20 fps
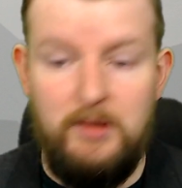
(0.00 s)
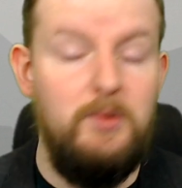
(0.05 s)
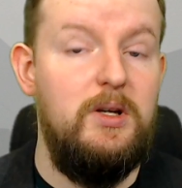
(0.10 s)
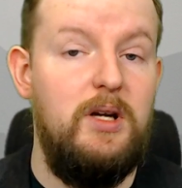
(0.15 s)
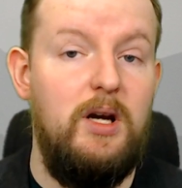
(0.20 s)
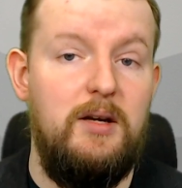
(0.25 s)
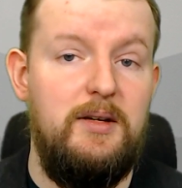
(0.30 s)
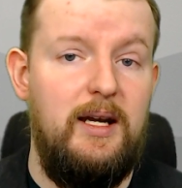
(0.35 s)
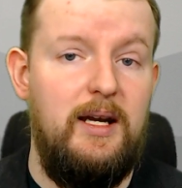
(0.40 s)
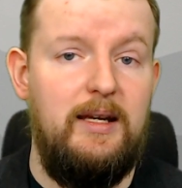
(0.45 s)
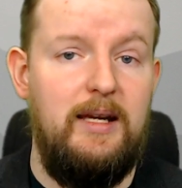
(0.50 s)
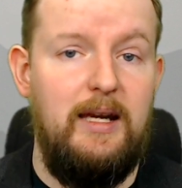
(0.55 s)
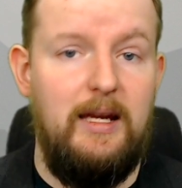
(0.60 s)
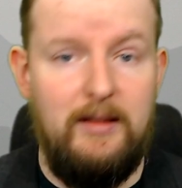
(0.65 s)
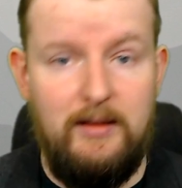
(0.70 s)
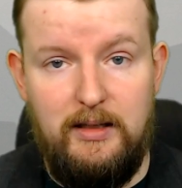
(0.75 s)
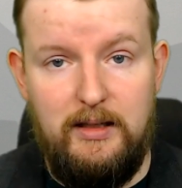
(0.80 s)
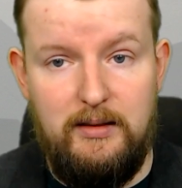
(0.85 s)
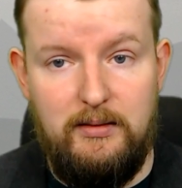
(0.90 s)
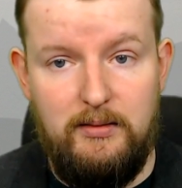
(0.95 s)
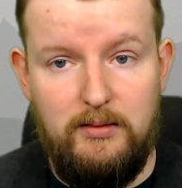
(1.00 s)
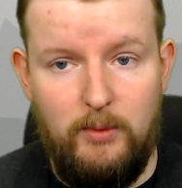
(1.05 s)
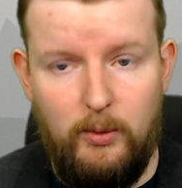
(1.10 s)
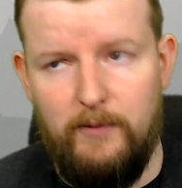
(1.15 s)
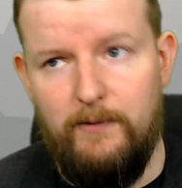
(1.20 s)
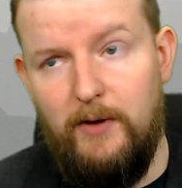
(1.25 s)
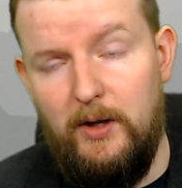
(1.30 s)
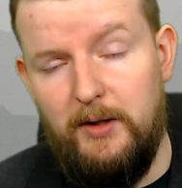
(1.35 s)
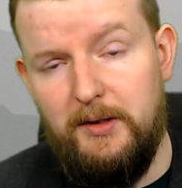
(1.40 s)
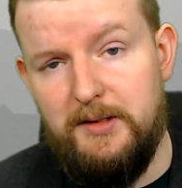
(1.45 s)
You would contact Kathleen
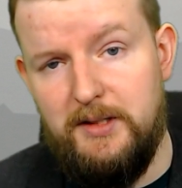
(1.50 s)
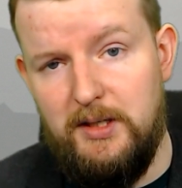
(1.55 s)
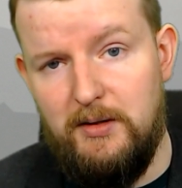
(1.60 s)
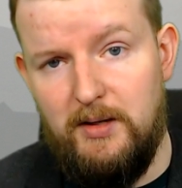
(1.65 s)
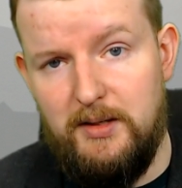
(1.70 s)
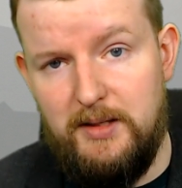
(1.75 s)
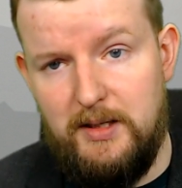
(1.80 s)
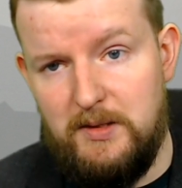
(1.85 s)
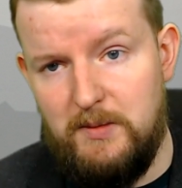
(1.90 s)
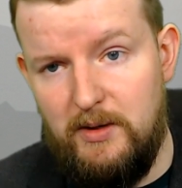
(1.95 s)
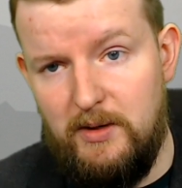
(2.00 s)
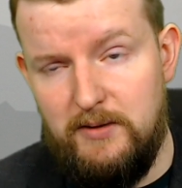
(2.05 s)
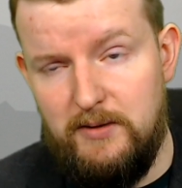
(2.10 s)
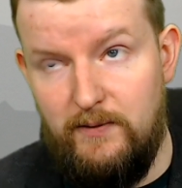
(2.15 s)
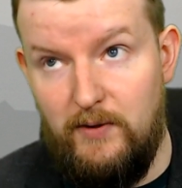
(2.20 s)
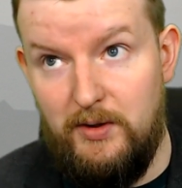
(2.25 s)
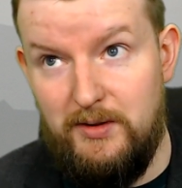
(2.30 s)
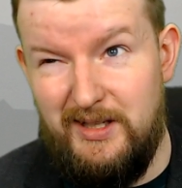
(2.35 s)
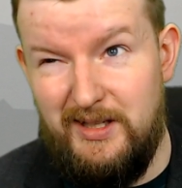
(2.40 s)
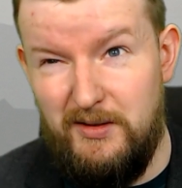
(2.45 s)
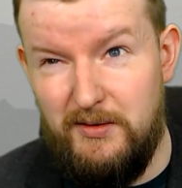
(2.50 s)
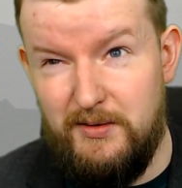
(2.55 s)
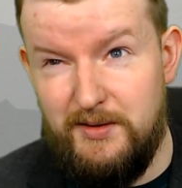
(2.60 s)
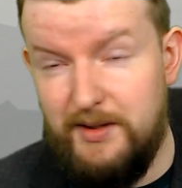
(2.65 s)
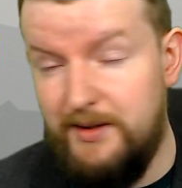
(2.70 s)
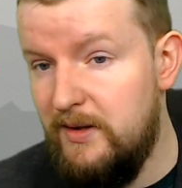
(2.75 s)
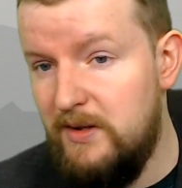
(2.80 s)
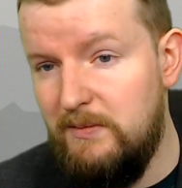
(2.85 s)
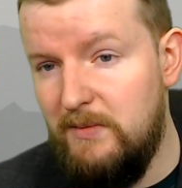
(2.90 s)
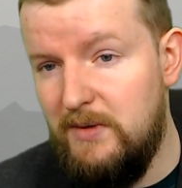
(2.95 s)
or volunteers at
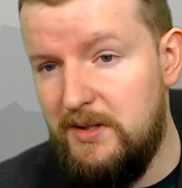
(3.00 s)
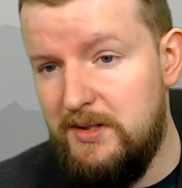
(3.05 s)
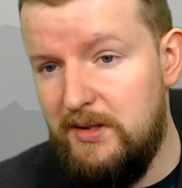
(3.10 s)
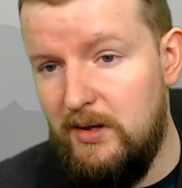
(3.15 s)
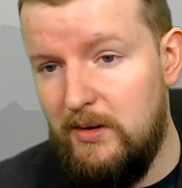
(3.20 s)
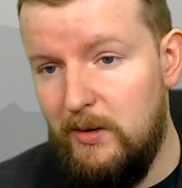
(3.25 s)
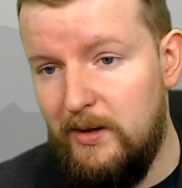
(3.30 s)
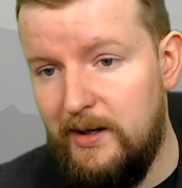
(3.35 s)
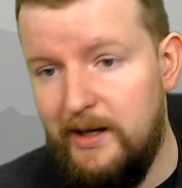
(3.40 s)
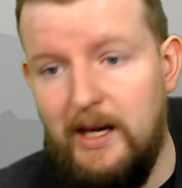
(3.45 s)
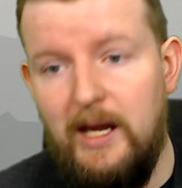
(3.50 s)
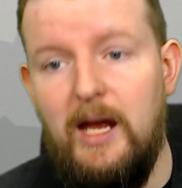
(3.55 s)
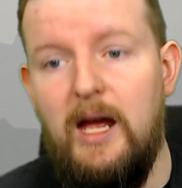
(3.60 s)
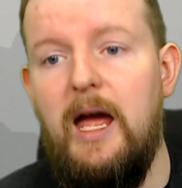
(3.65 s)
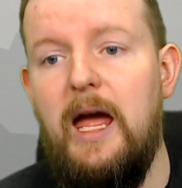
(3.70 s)
desertbus.org,